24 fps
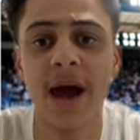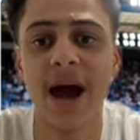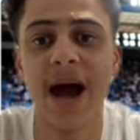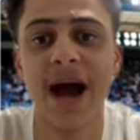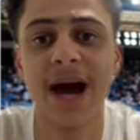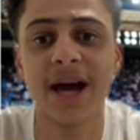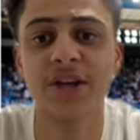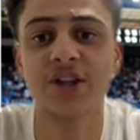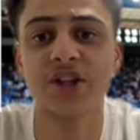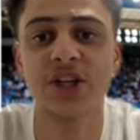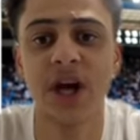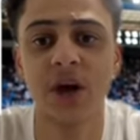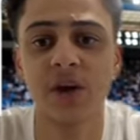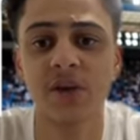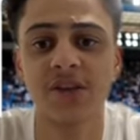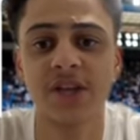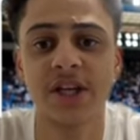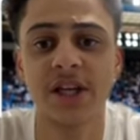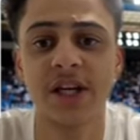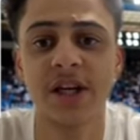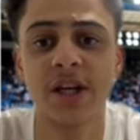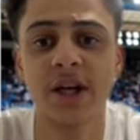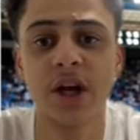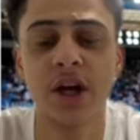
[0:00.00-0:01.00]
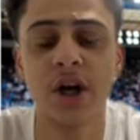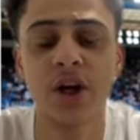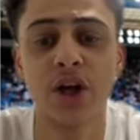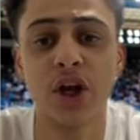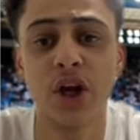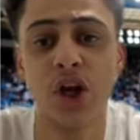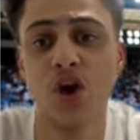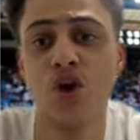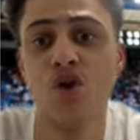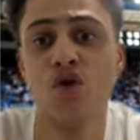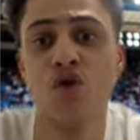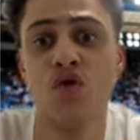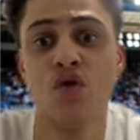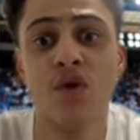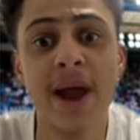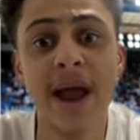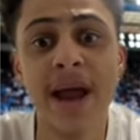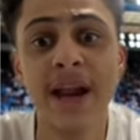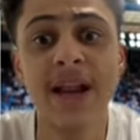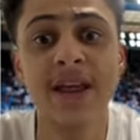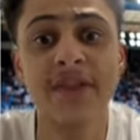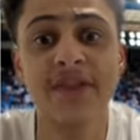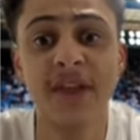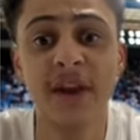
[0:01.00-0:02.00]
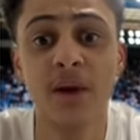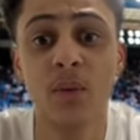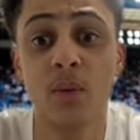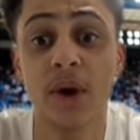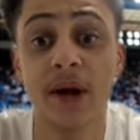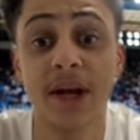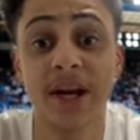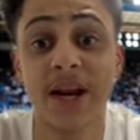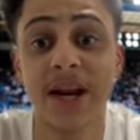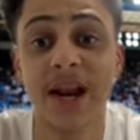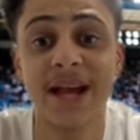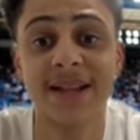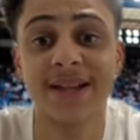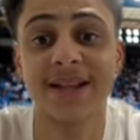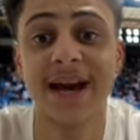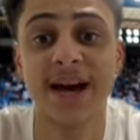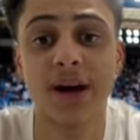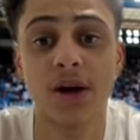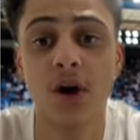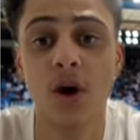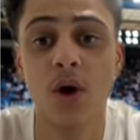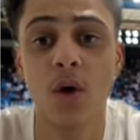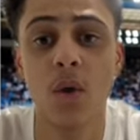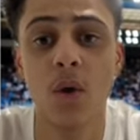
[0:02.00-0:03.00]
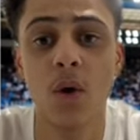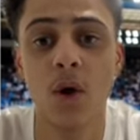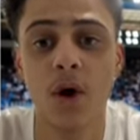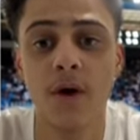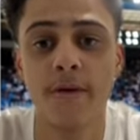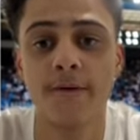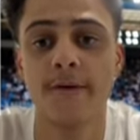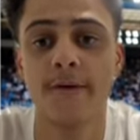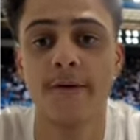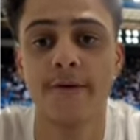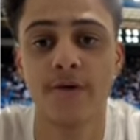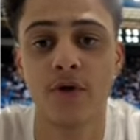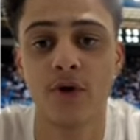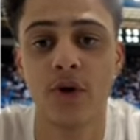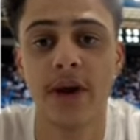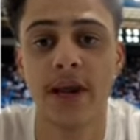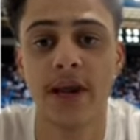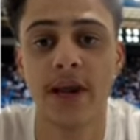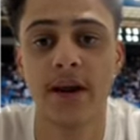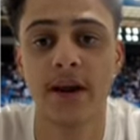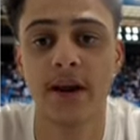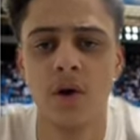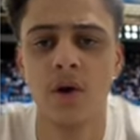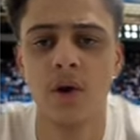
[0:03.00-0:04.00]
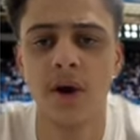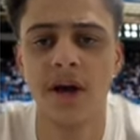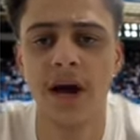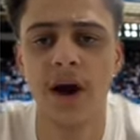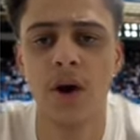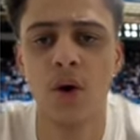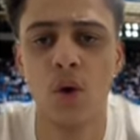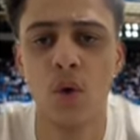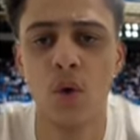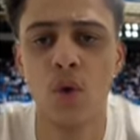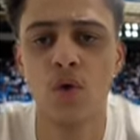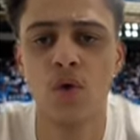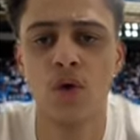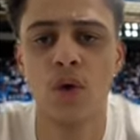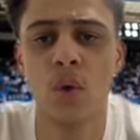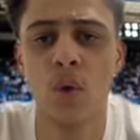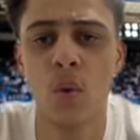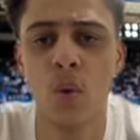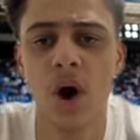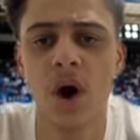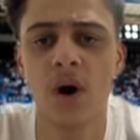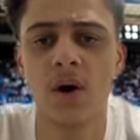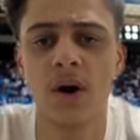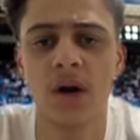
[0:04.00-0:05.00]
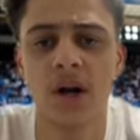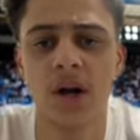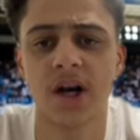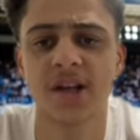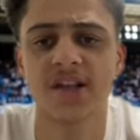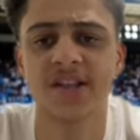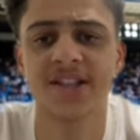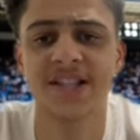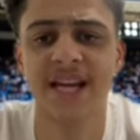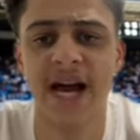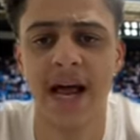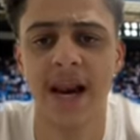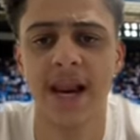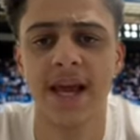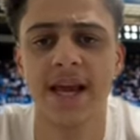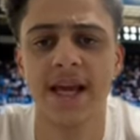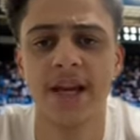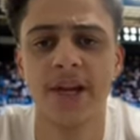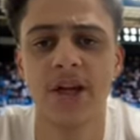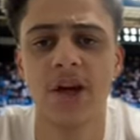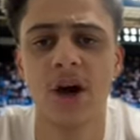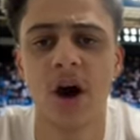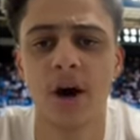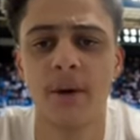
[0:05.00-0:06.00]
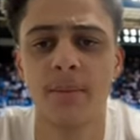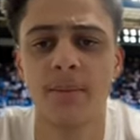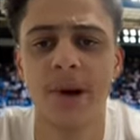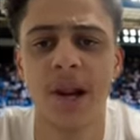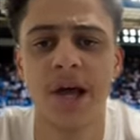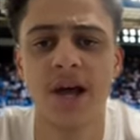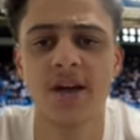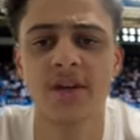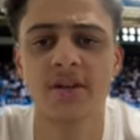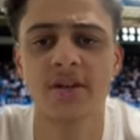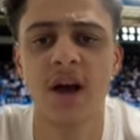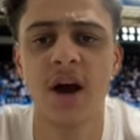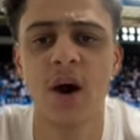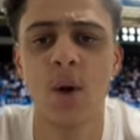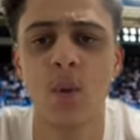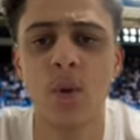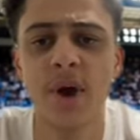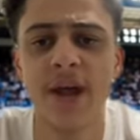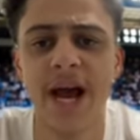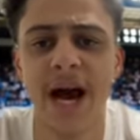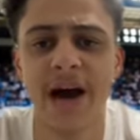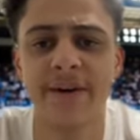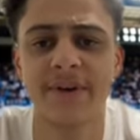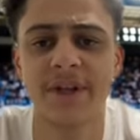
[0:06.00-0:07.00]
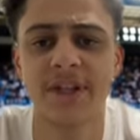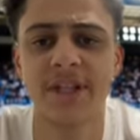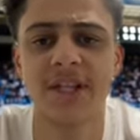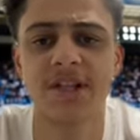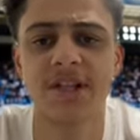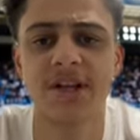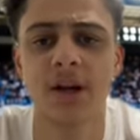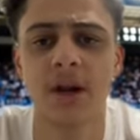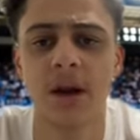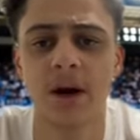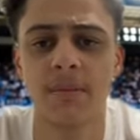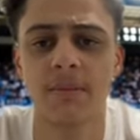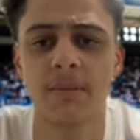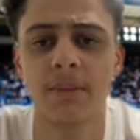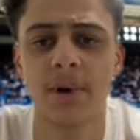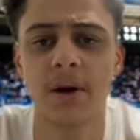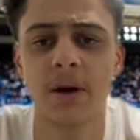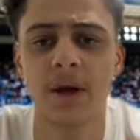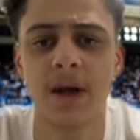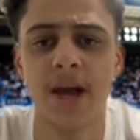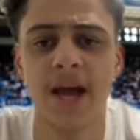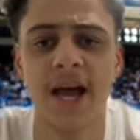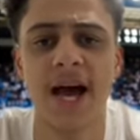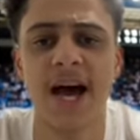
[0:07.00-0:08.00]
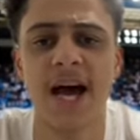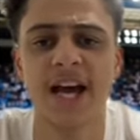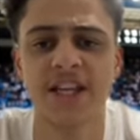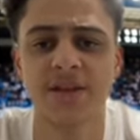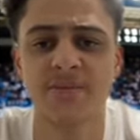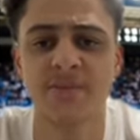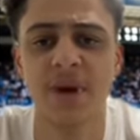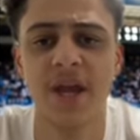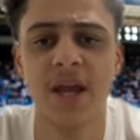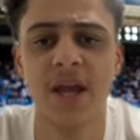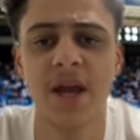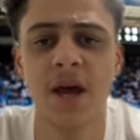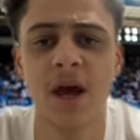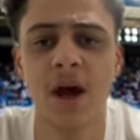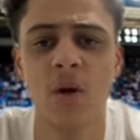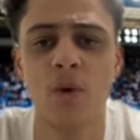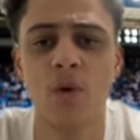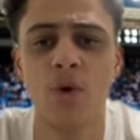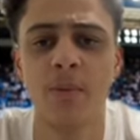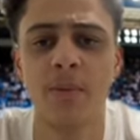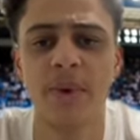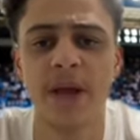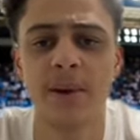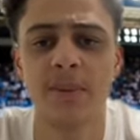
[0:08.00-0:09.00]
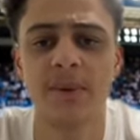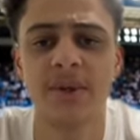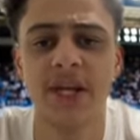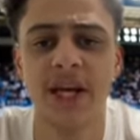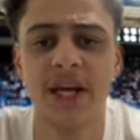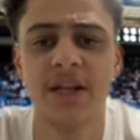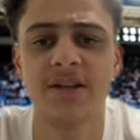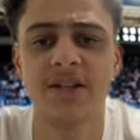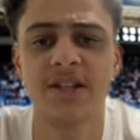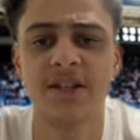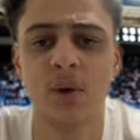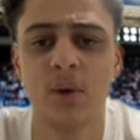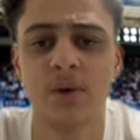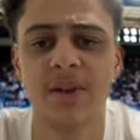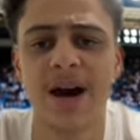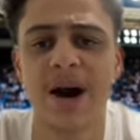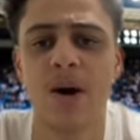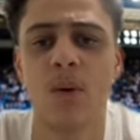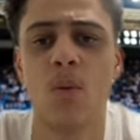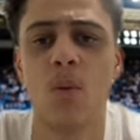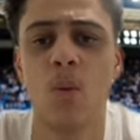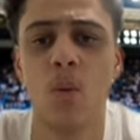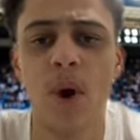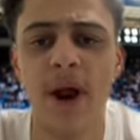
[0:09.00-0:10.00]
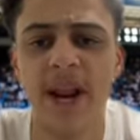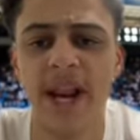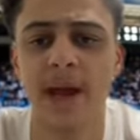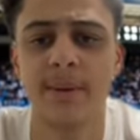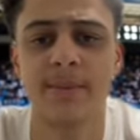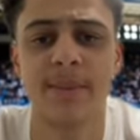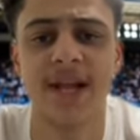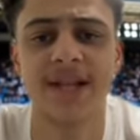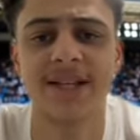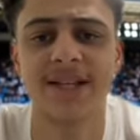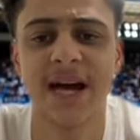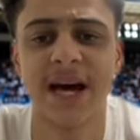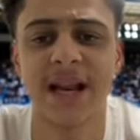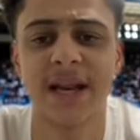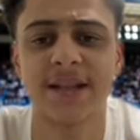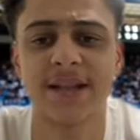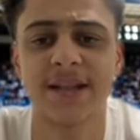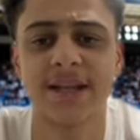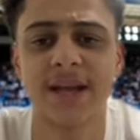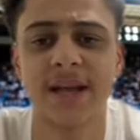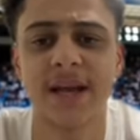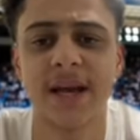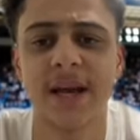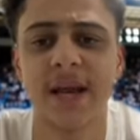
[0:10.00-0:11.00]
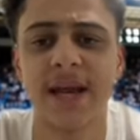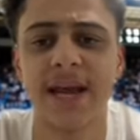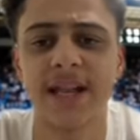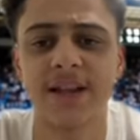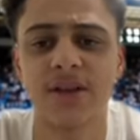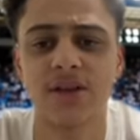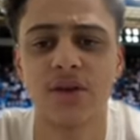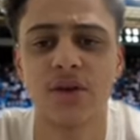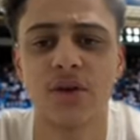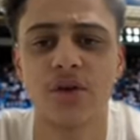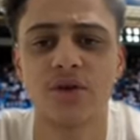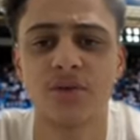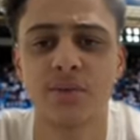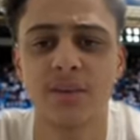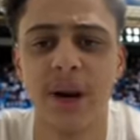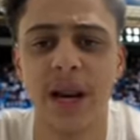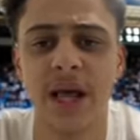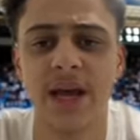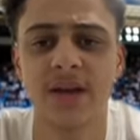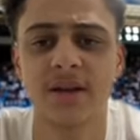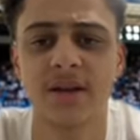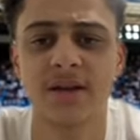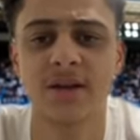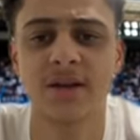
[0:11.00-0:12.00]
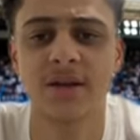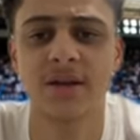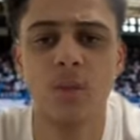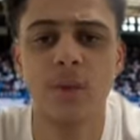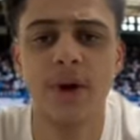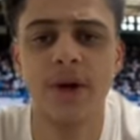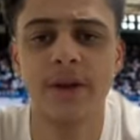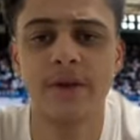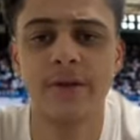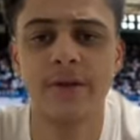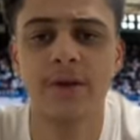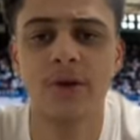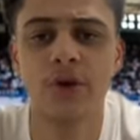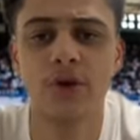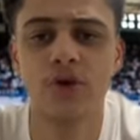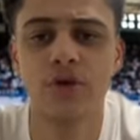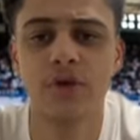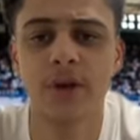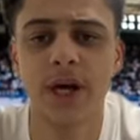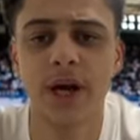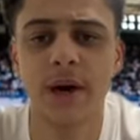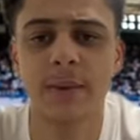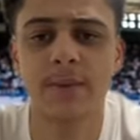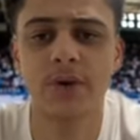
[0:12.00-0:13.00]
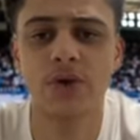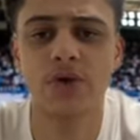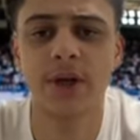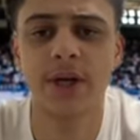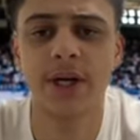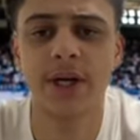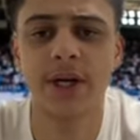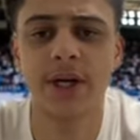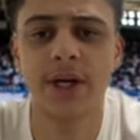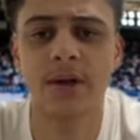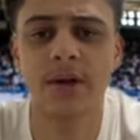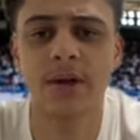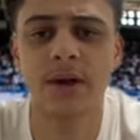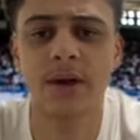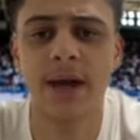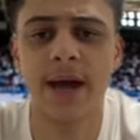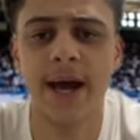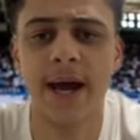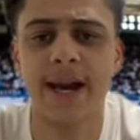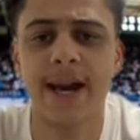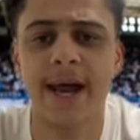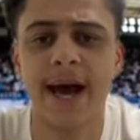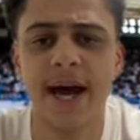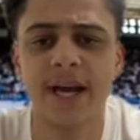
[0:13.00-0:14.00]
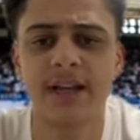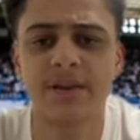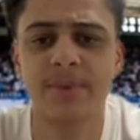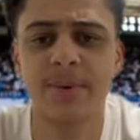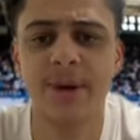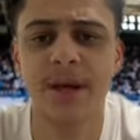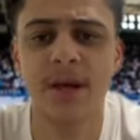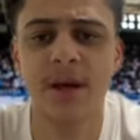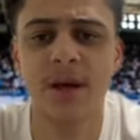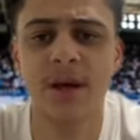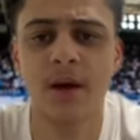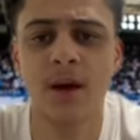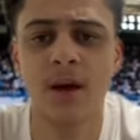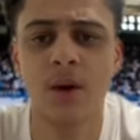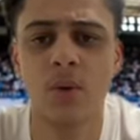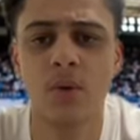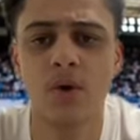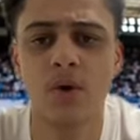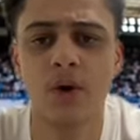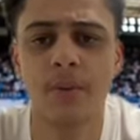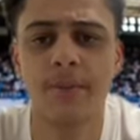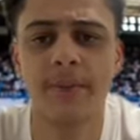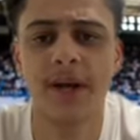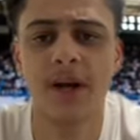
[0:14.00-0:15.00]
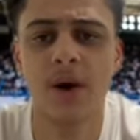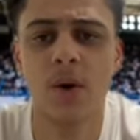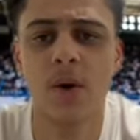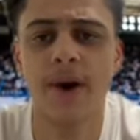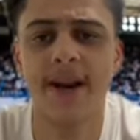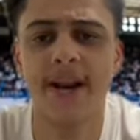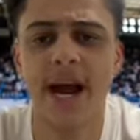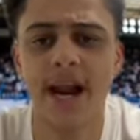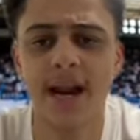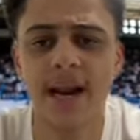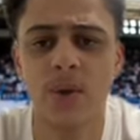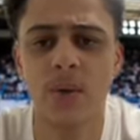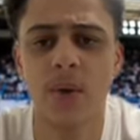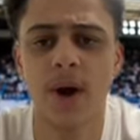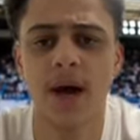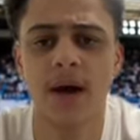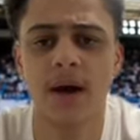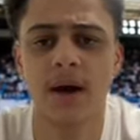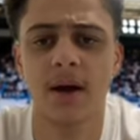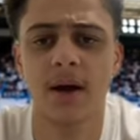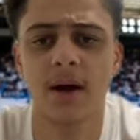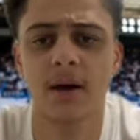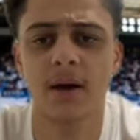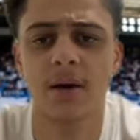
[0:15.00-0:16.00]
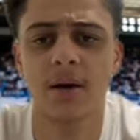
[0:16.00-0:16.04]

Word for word: at Chelsea. Do you really think we're going to let that go for free? Look at all the world class talented young players we have at this club. Azpi will be able to instill that winning mentality into those players. We're the future Real Madrid, and Azpi will not be going anywhere